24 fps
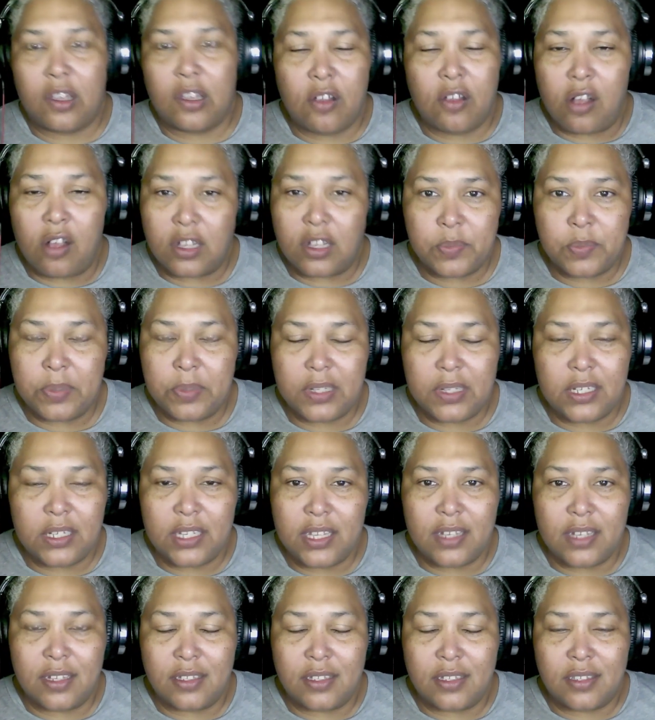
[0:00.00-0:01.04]
Gospel
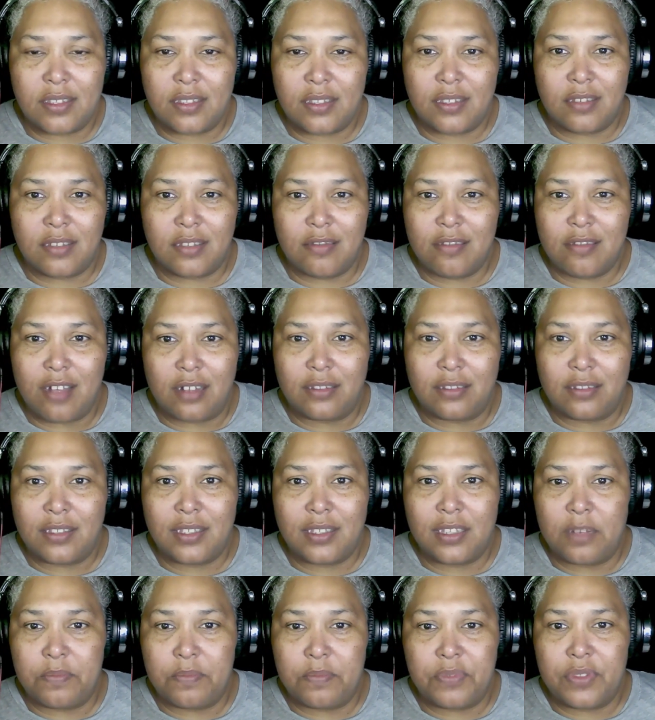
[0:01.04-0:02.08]
is not
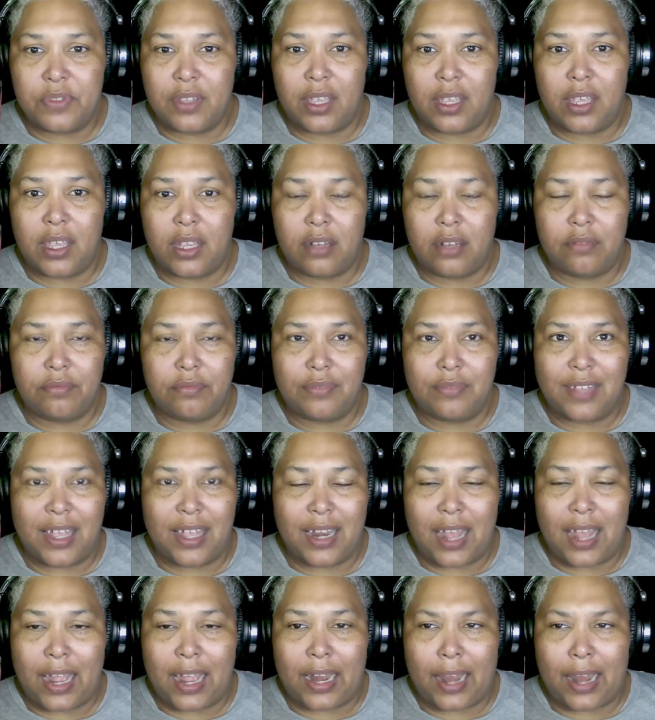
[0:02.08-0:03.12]
something
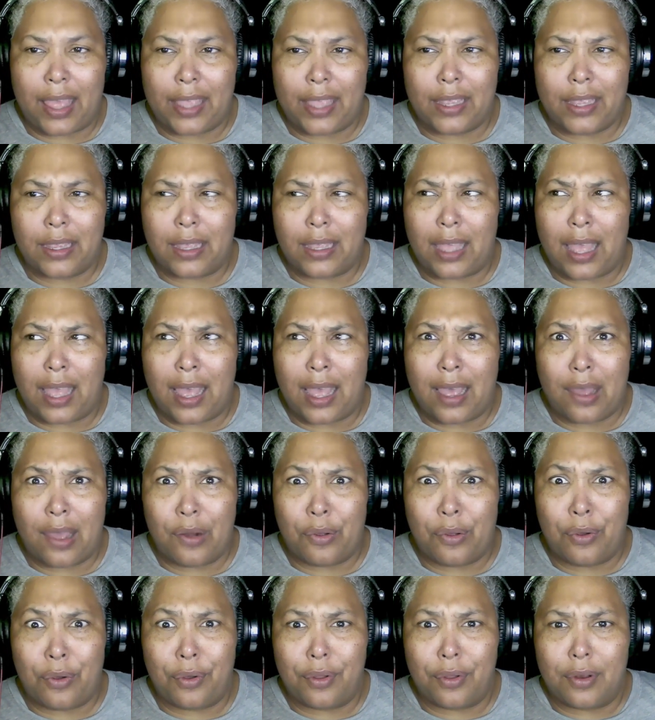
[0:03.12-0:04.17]
that I like at
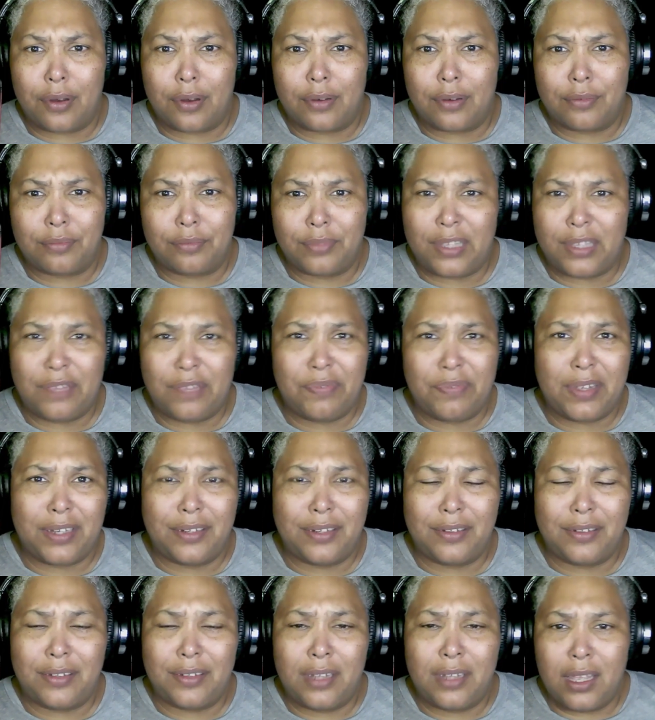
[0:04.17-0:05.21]
all.
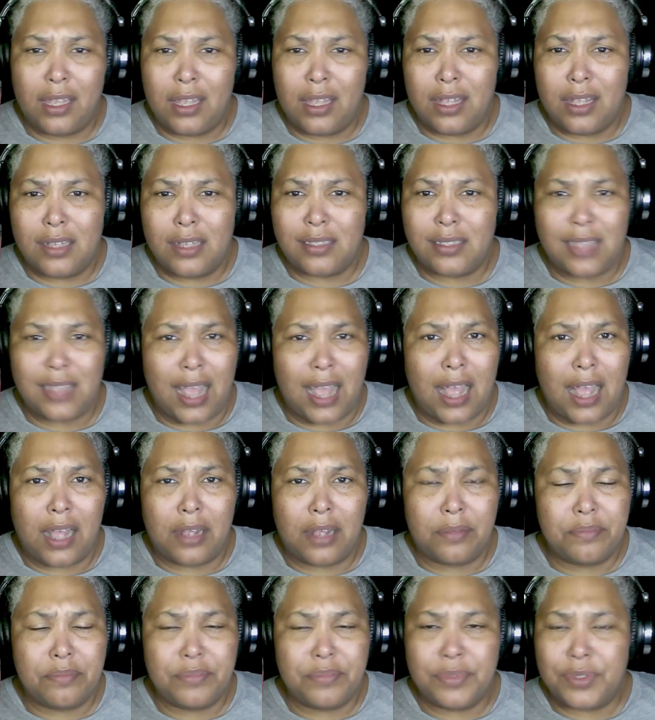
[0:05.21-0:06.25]
Even
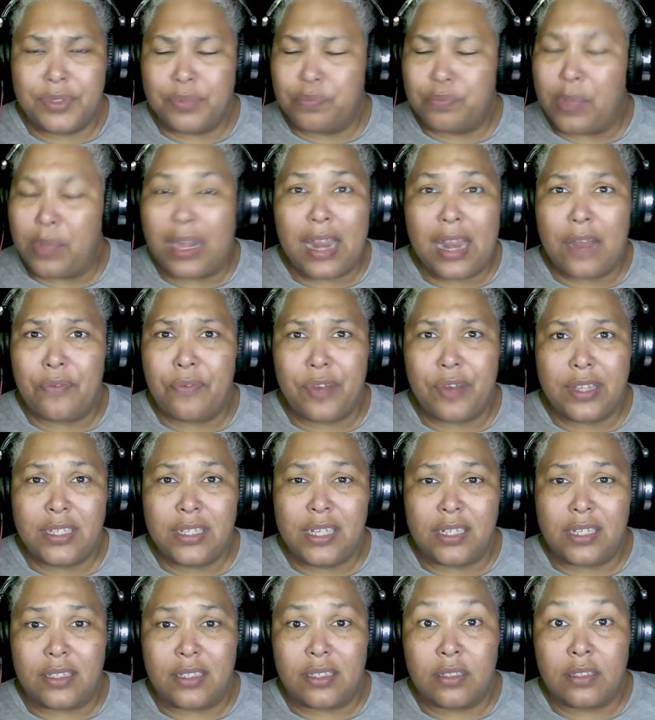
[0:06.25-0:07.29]
Psalms, whatever it
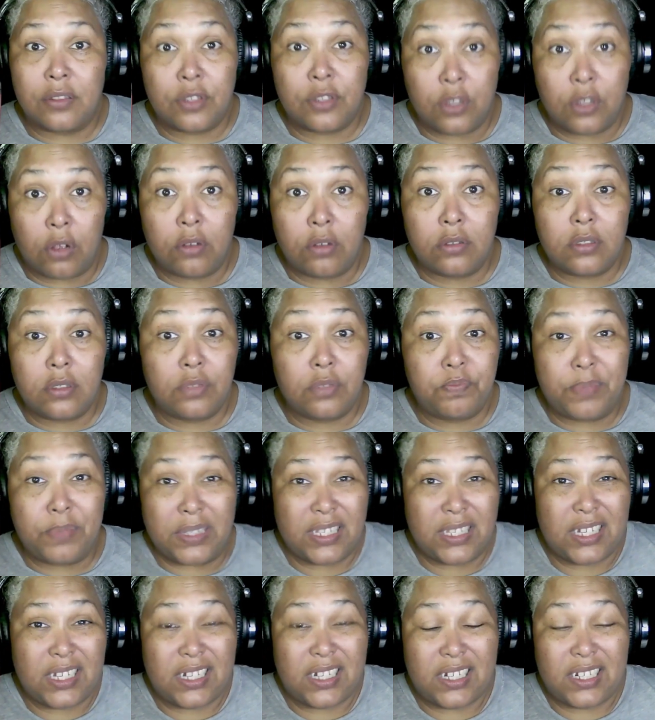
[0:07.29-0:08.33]
is, don't
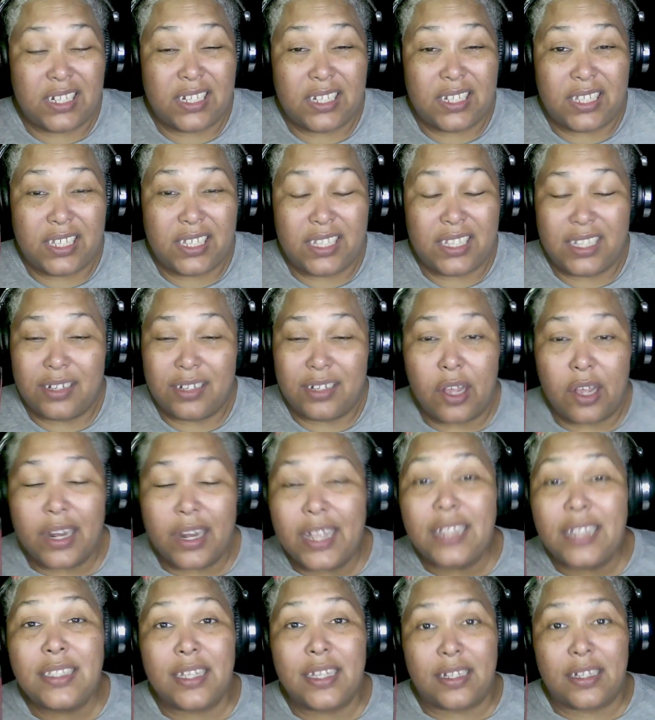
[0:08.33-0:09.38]
particularly not
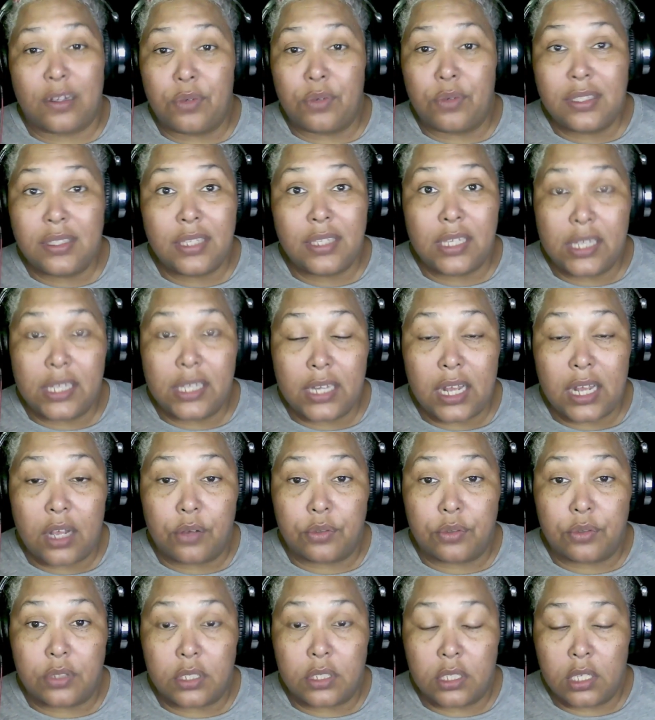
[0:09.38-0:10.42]
into it. I won't seek it
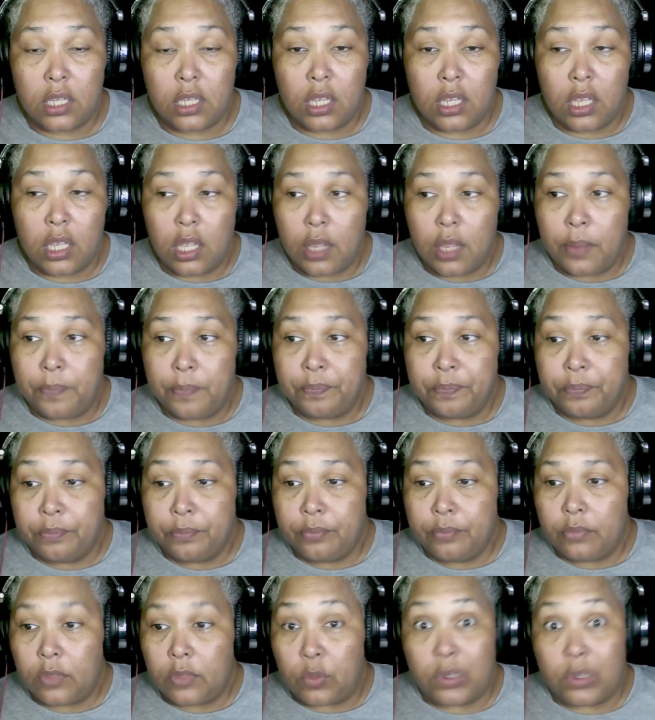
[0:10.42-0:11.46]
out.
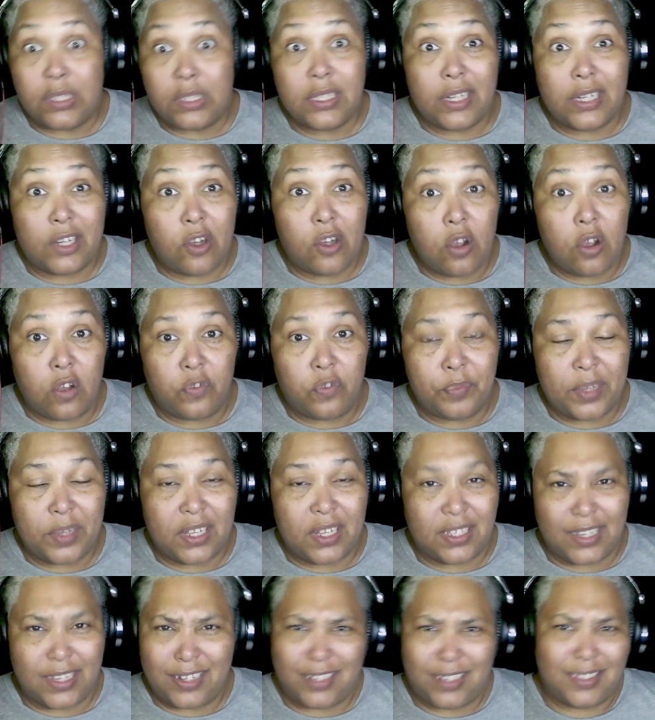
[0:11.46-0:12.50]
Won't turn it off
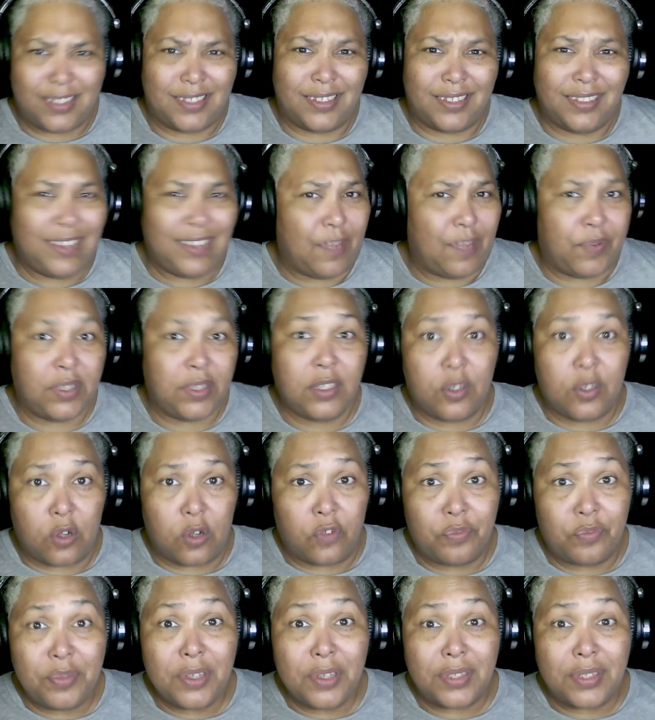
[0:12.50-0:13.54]
because I just never turn
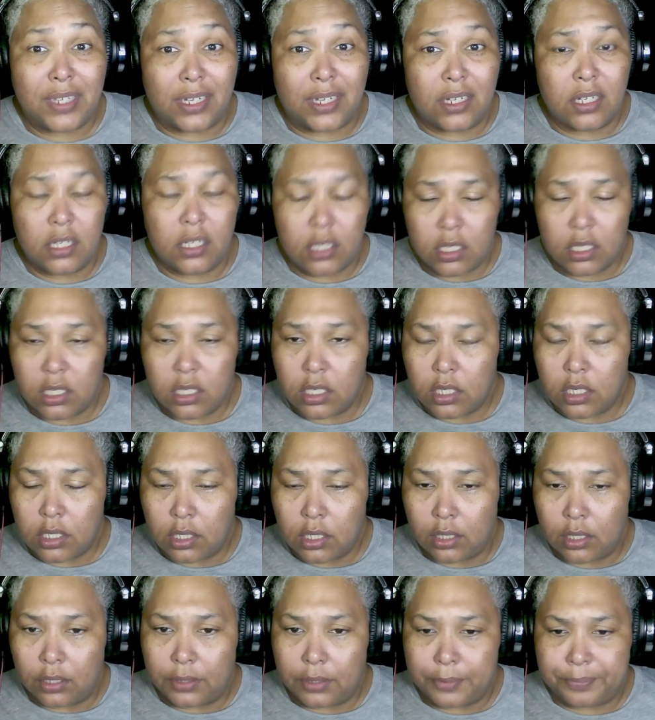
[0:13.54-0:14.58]
off music.
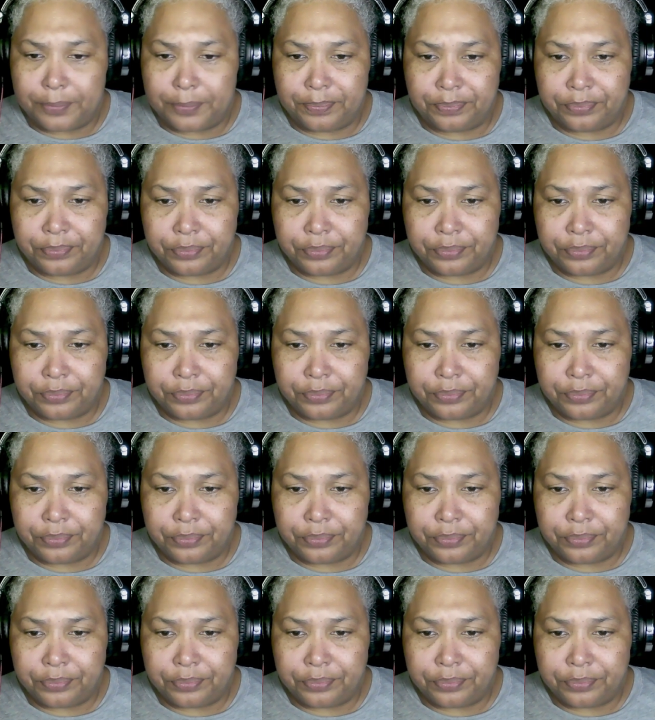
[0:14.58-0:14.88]
I